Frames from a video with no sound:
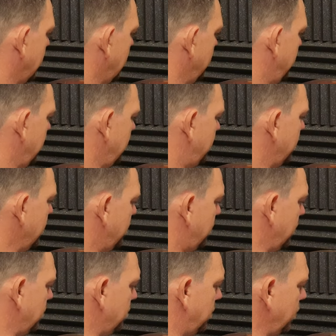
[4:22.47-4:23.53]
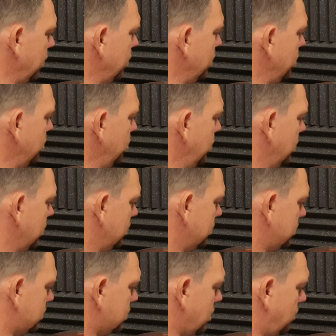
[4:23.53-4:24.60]
Get a bit of purple and blue,
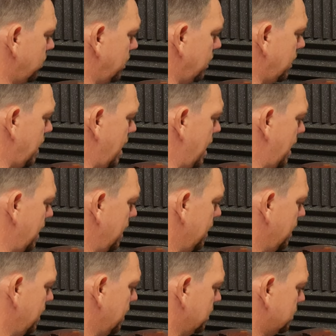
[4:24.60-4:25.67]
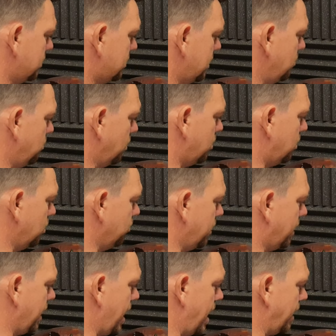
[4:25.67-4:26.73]
just thrown in there, to see what colour
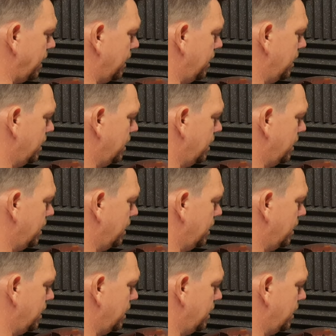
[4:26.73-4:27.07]
we get.